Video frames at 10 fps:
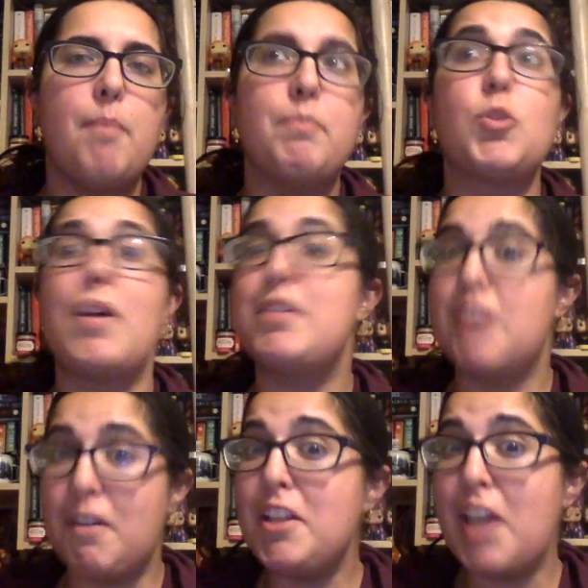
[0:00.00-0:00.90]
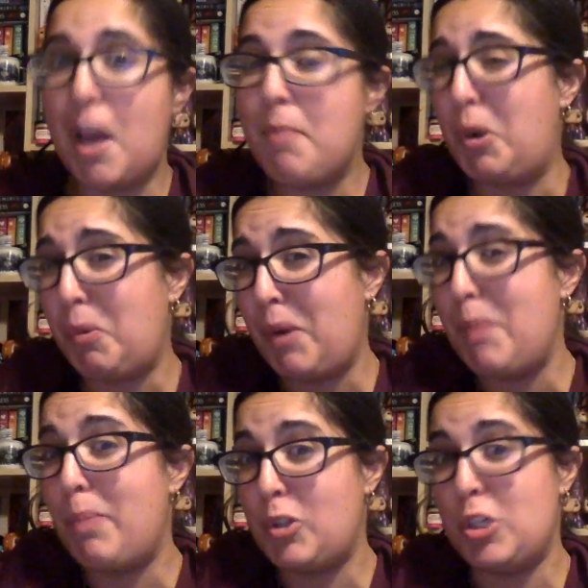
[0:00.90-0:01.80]
So I definitely am going to
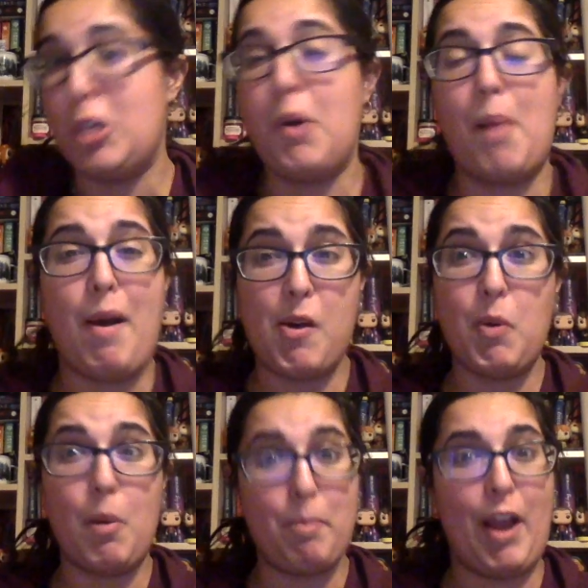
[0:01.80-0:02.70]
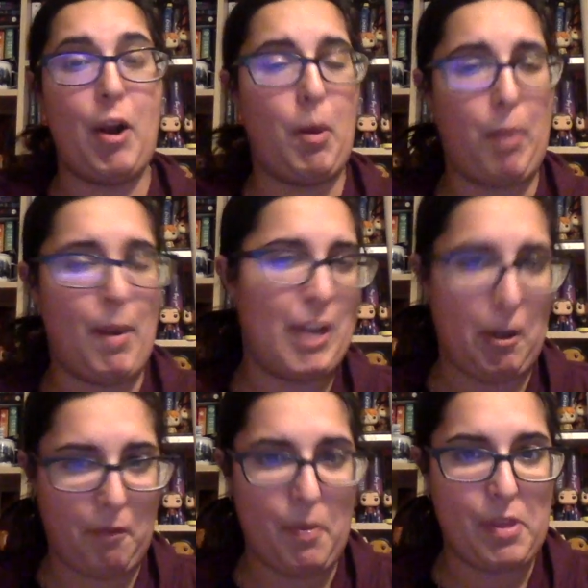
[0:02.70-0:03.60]
read book 2. I probably won't buy it. I'll probably
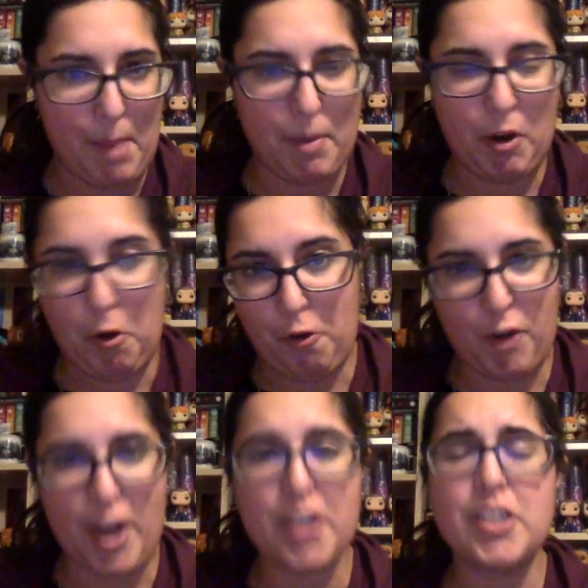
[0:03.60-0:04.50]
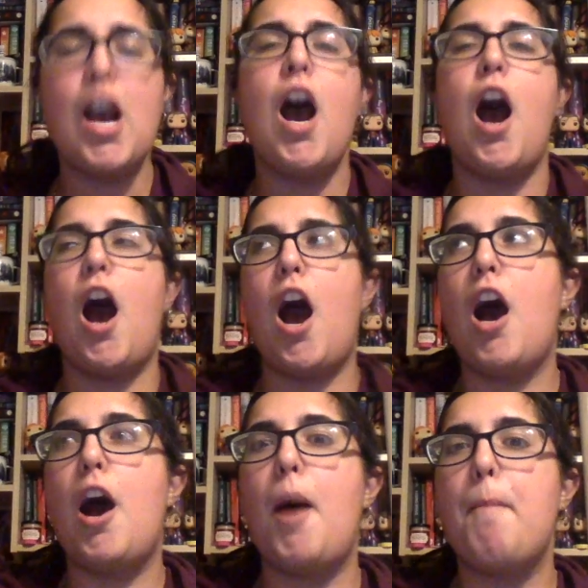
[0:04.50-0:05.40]
get it from the library or a friend.
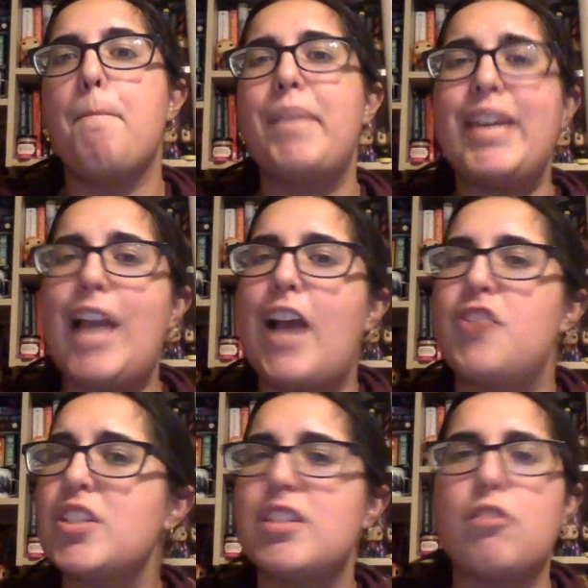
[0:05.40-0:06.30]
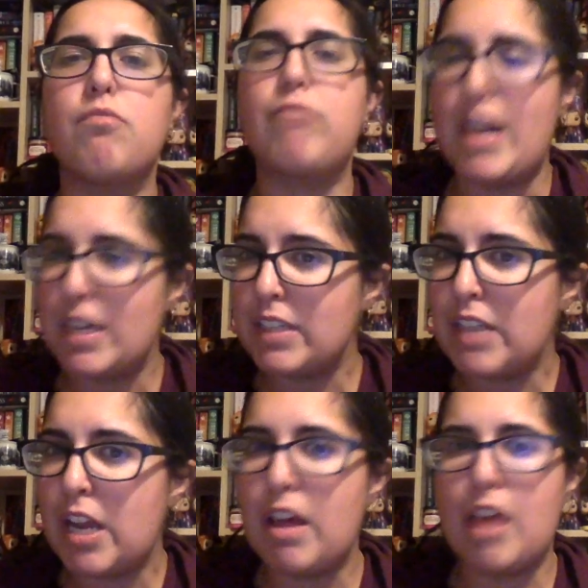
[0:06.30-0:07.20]
But yeah, it just, the writing
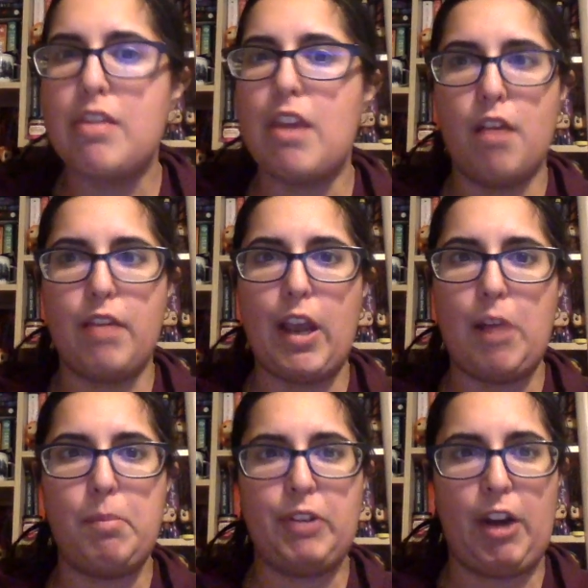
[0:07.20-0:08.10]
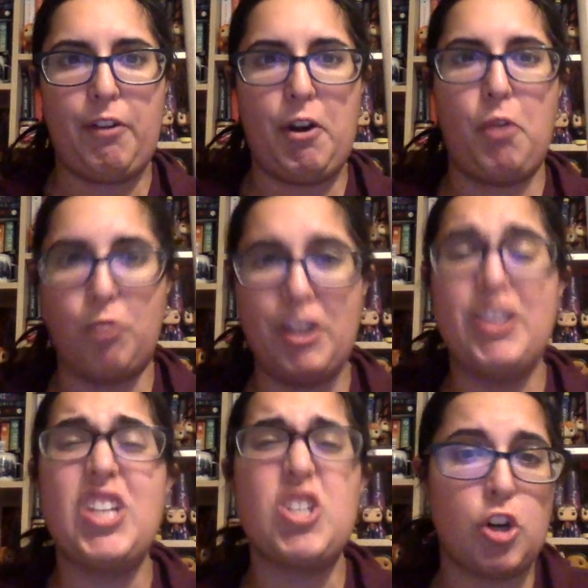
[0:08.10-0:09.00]
style and the unlikable narrator
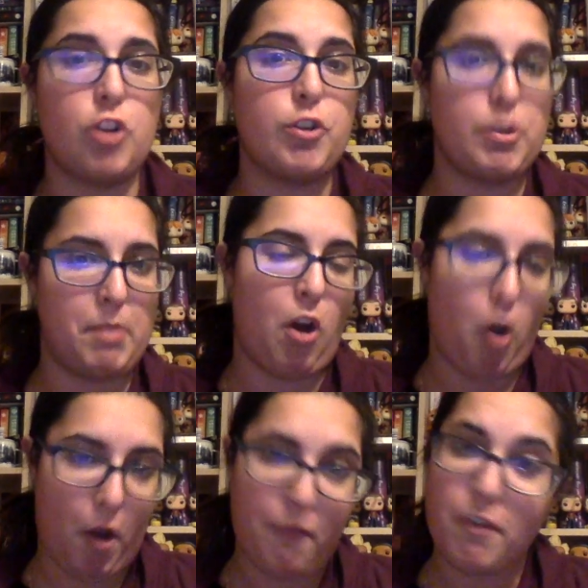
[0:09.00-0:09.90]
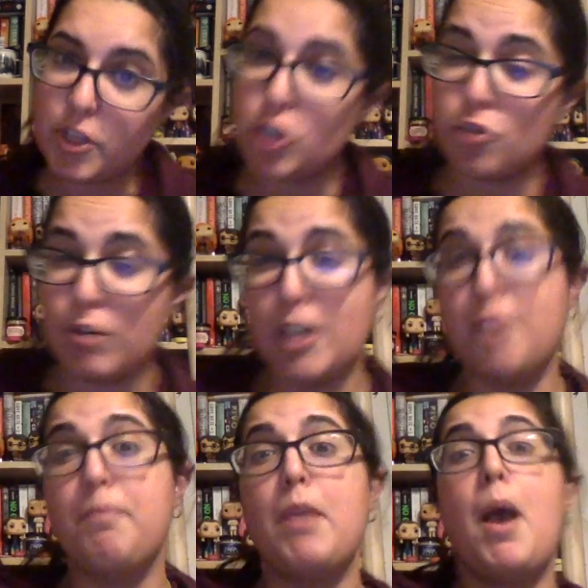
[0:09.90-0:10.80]
really turned me off of this
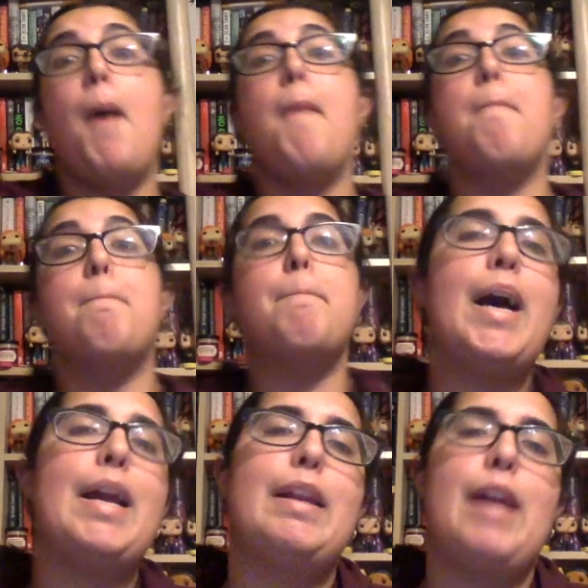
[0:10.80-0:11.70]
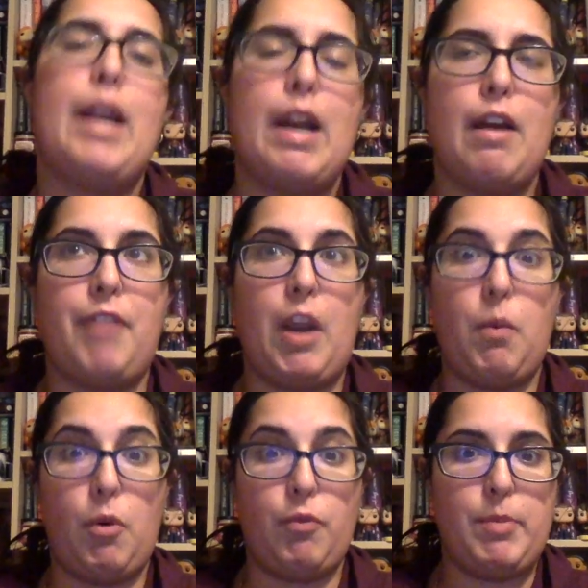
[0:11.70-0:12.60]
read, but not enough that I
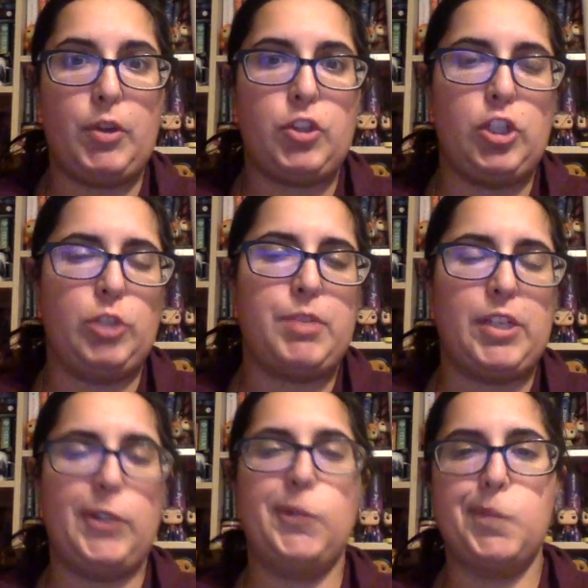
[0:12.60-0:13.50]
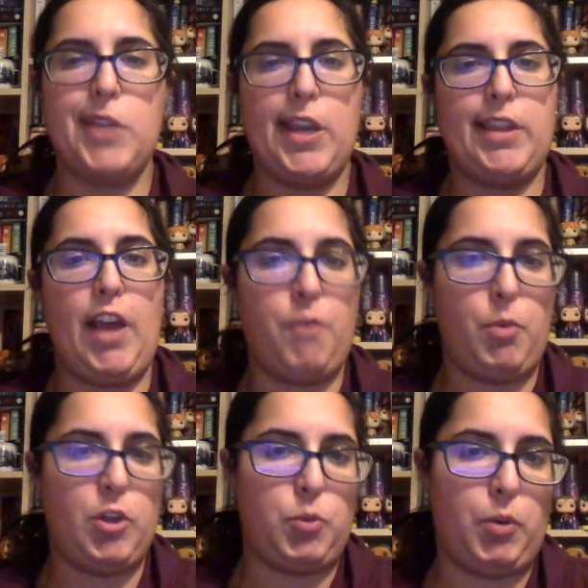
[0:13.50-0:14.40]
won't read book 2. So take that for
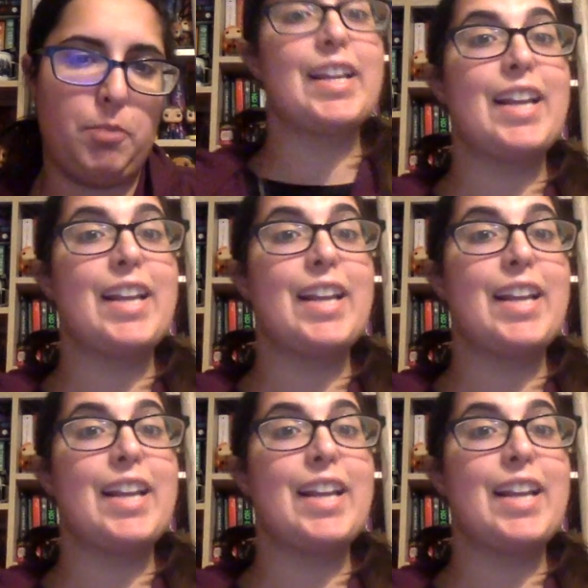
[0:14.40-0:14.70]
what it's worth.